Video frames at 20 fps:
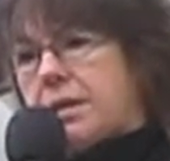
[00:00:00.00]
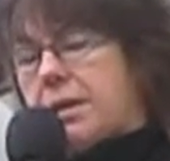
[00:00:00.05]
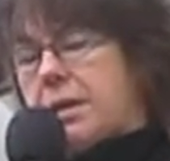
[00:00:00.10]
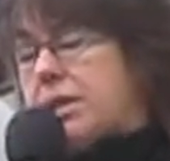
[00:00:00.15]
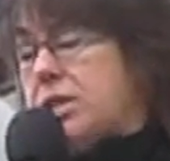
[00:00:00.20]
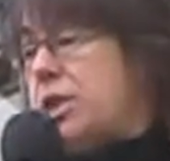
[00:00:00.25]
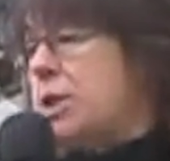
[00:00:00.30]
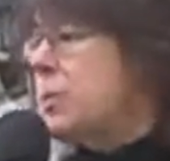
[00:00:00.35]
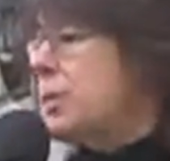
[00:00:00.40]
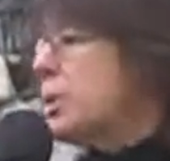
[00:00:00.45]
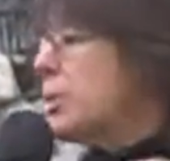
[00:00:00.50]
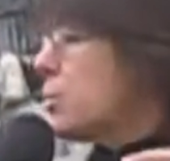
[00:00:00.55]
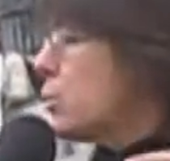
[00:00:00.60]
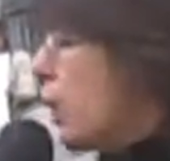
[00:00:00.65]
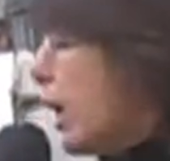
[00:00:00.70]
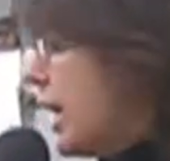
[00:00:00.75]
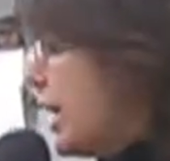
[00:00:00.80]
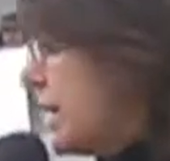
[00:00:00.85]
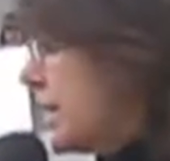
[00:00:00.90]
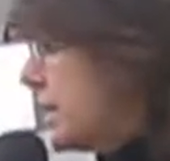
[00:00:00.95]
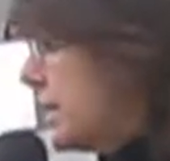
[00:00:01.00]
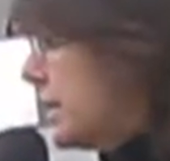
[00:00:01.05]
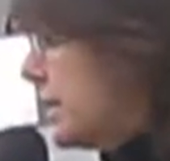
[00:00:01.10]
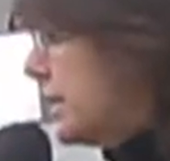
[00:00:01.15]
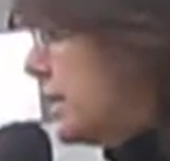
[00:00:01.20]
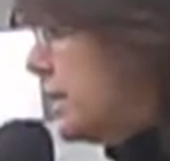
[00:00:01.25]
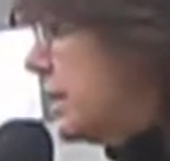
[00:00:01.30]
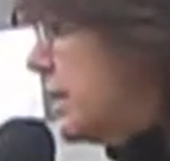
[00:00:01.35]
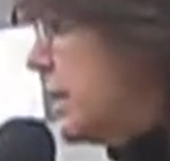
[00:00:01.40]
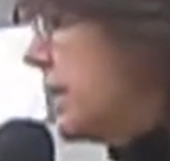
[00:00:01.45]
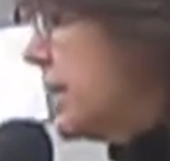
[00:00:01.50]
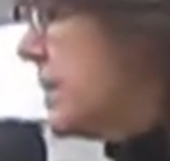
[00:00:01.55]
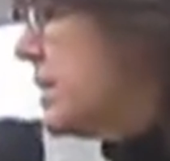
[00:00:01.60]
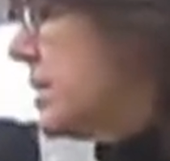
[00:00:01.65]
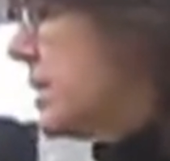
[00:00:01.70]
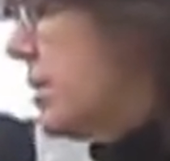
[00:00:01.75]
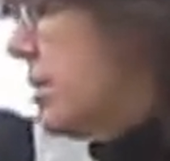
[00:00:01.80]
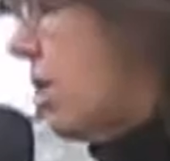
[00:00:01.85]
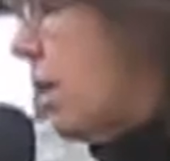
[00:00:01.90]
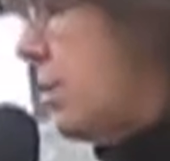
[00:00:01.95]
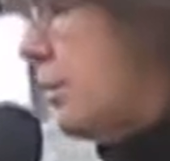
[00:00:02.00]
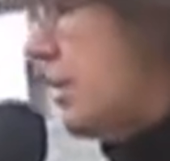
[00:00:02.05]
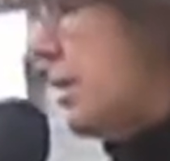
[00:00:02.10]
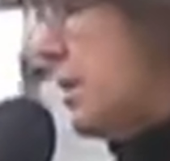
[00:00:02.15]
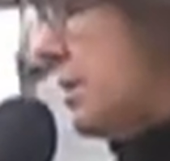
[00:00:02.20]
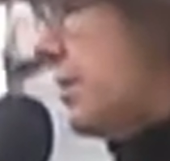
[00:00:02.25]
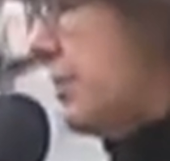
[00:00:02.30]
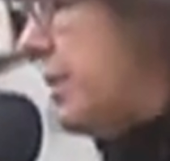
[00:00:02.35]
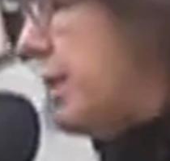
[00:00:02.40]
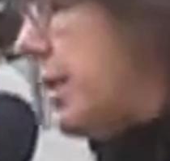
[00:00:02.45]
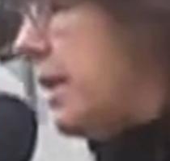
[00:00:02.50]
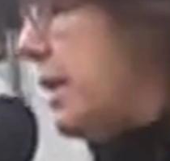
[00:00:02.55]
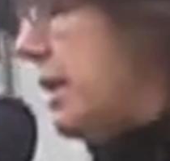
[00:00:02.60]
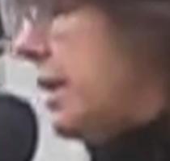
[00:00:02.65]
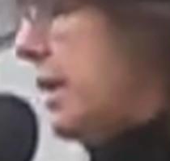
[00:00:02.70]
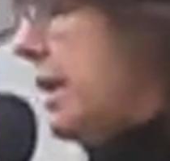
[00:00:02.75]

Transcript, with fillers: she was right. It is an ominous bill.